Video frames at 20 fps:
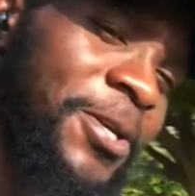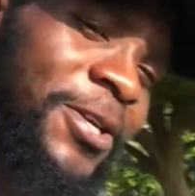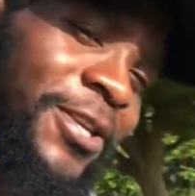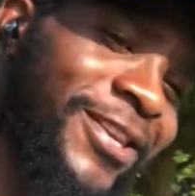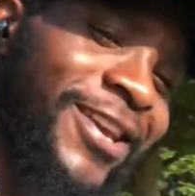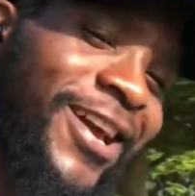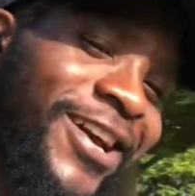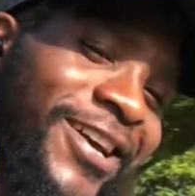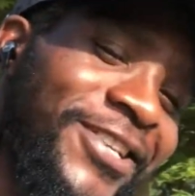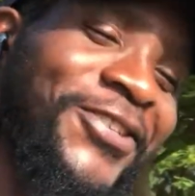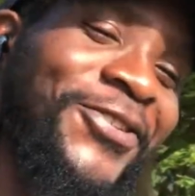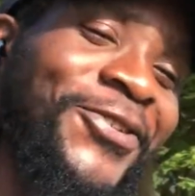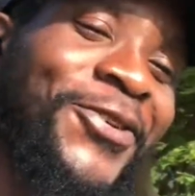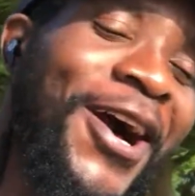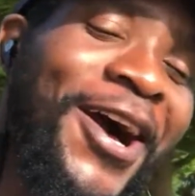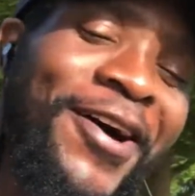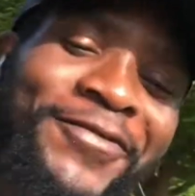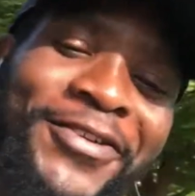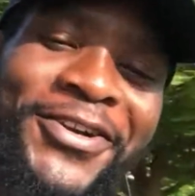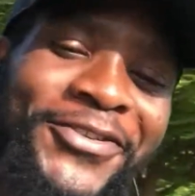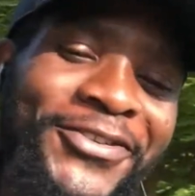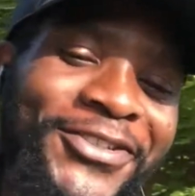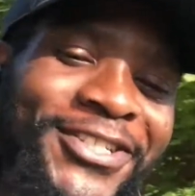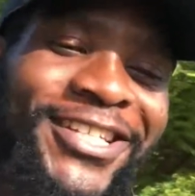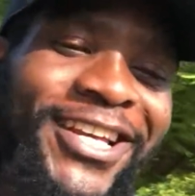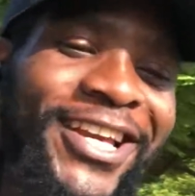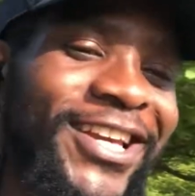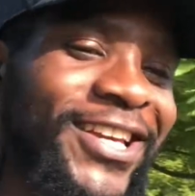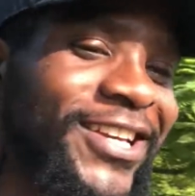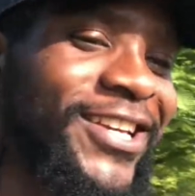yeah, so have a good
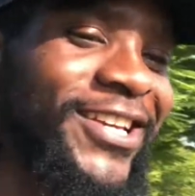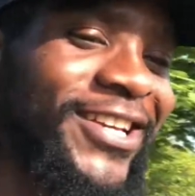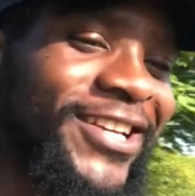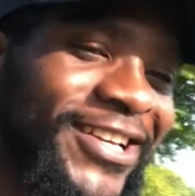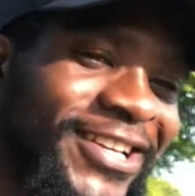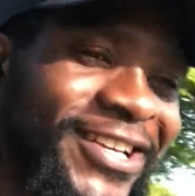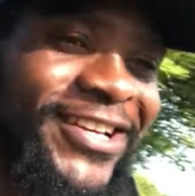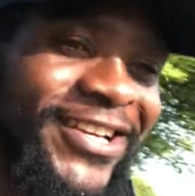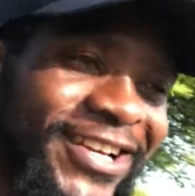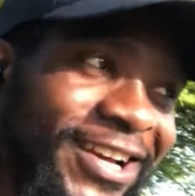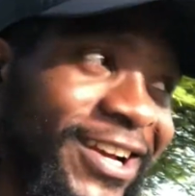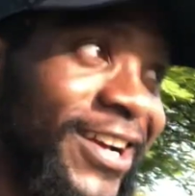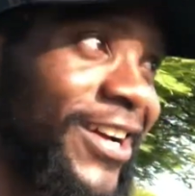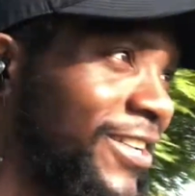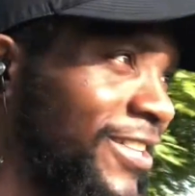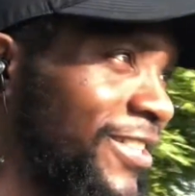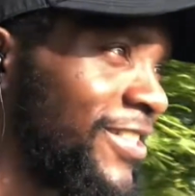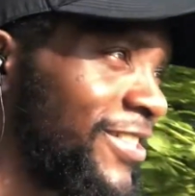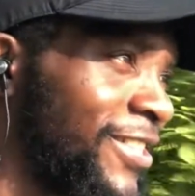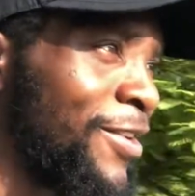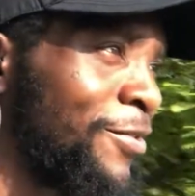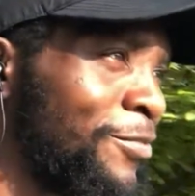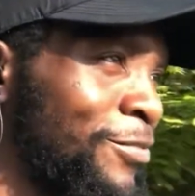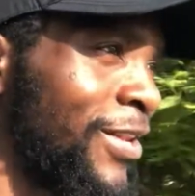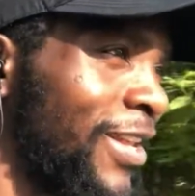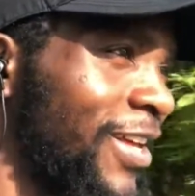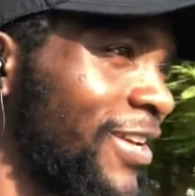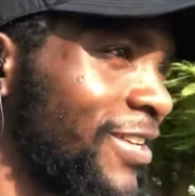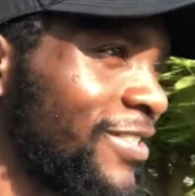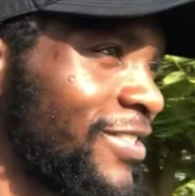day and stay
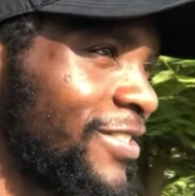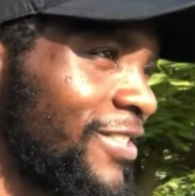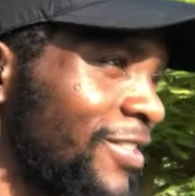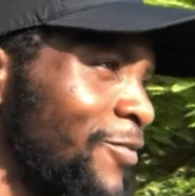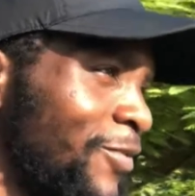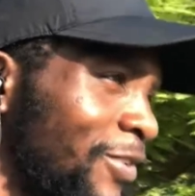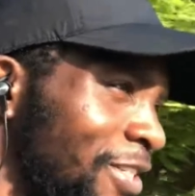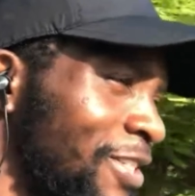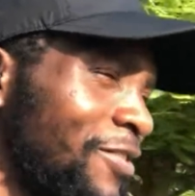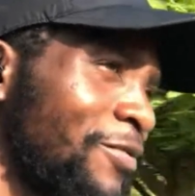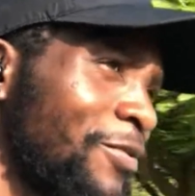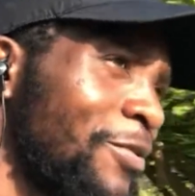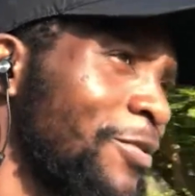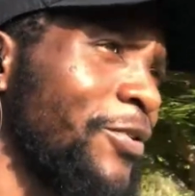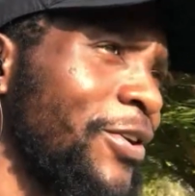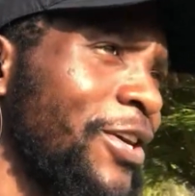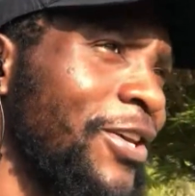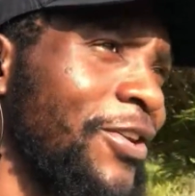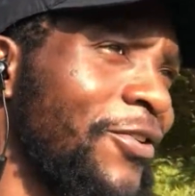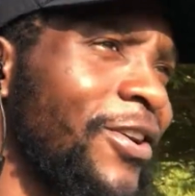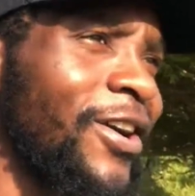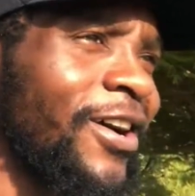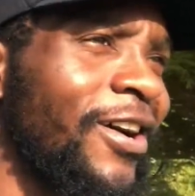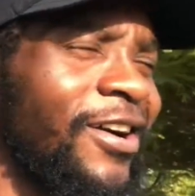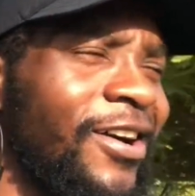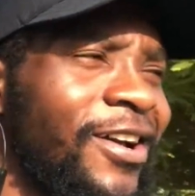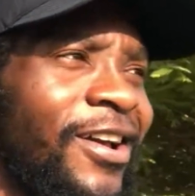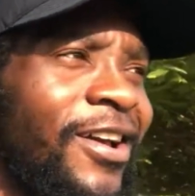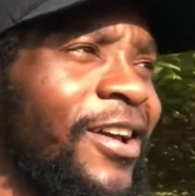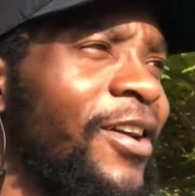blessed in whichever way you are,
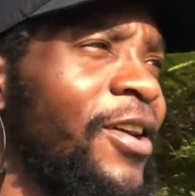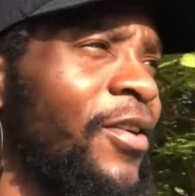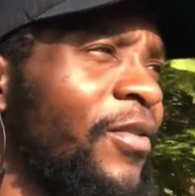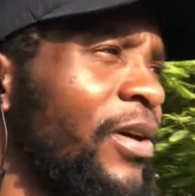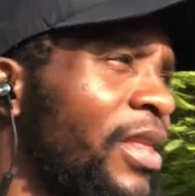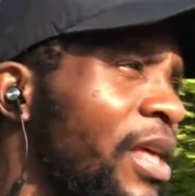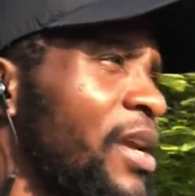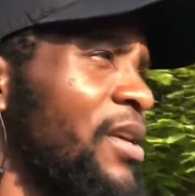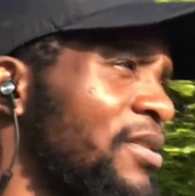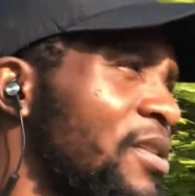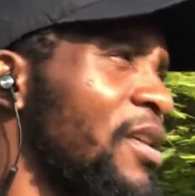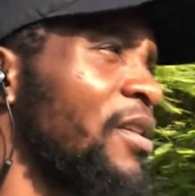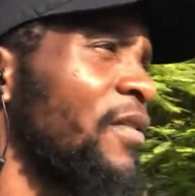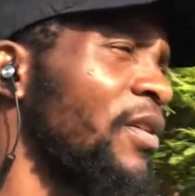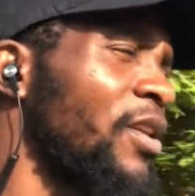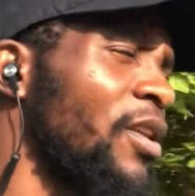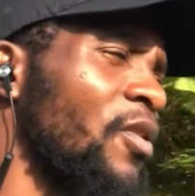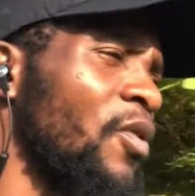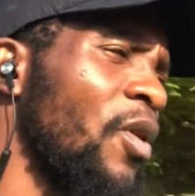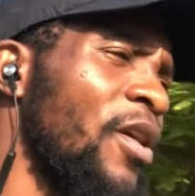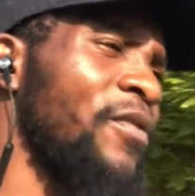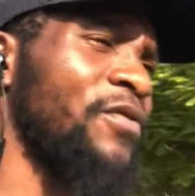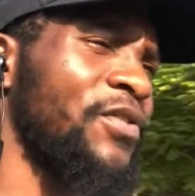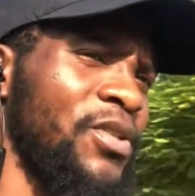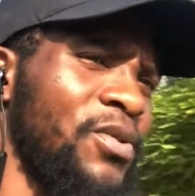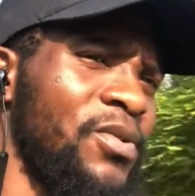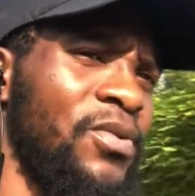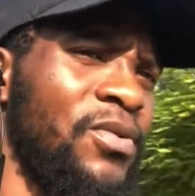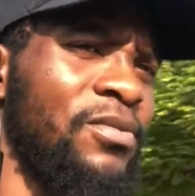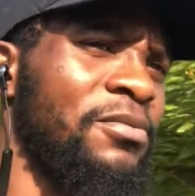whether it's evening,
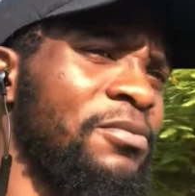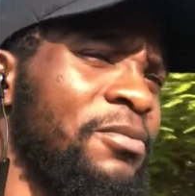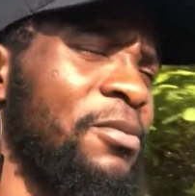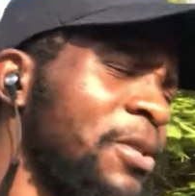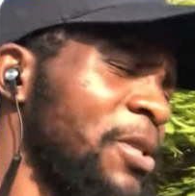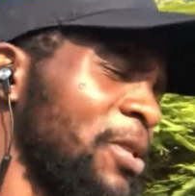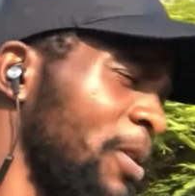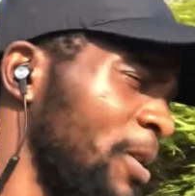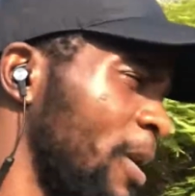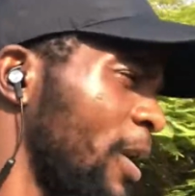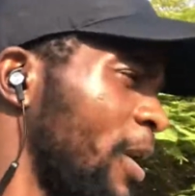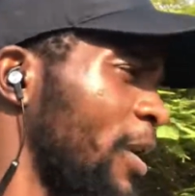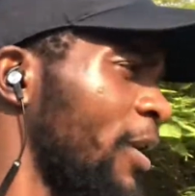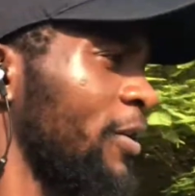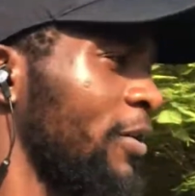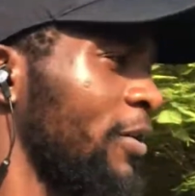afternoon. Yeah.